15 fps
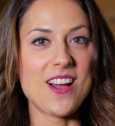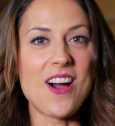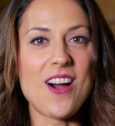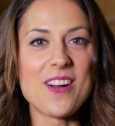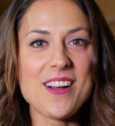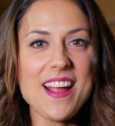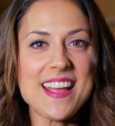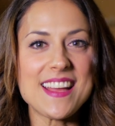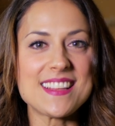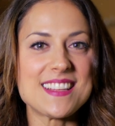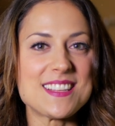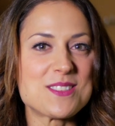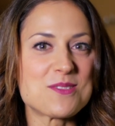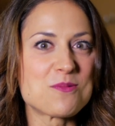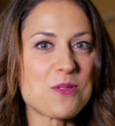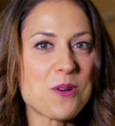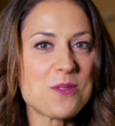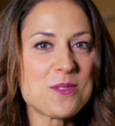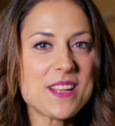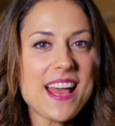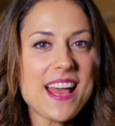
All right, let's roll it